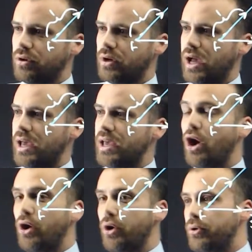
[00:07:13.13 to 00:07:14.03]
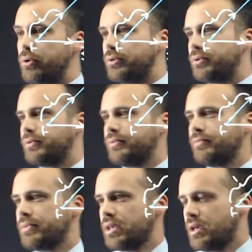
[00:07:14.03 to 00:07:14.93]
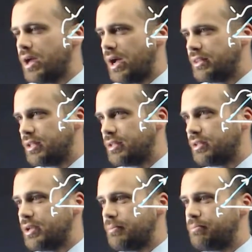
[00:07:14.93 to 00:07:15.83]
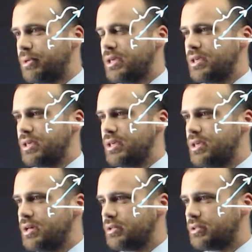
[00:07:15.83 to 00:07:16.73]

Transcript: AO. And then the letter B here,